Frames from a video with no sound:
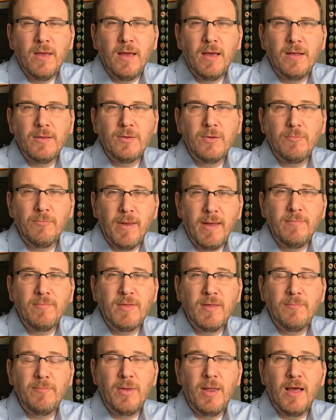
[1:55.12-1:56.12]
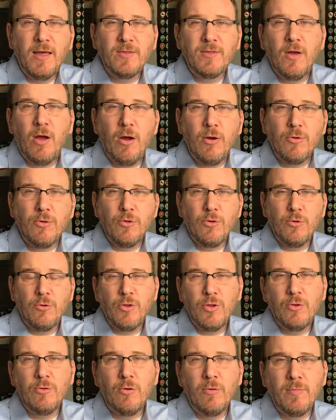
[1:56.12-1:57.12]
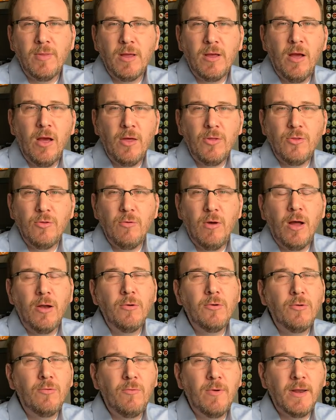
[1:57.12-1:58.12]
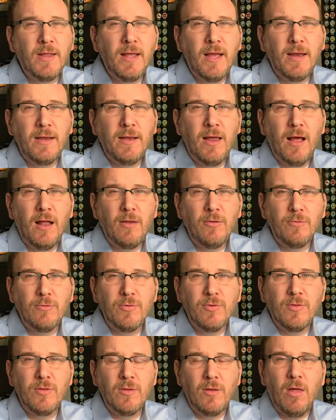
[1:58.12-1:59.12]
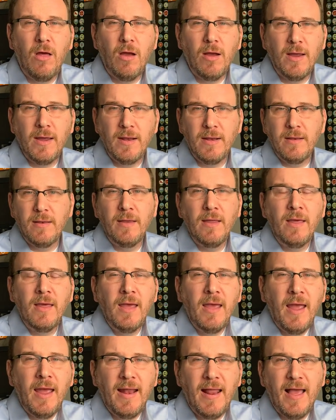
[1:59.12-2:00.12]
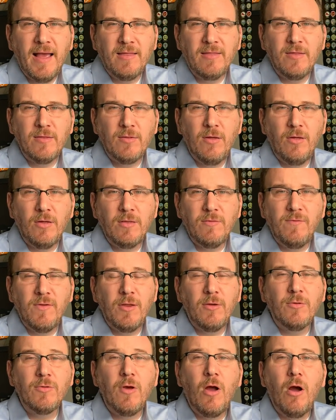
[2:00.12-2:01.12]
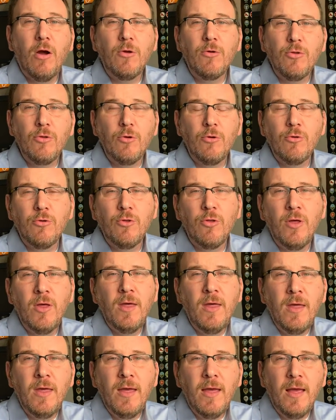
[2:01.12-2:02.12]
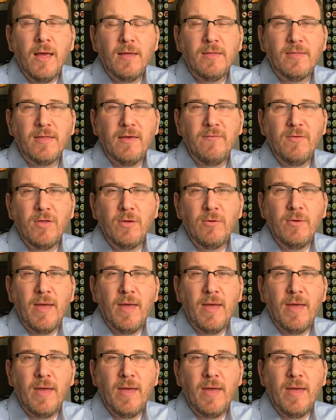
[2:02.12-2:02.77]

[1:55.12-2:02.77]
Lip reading: to Ramsey Plus, our church. It normally costs you $129 to log in and access all these videos. Our church has given you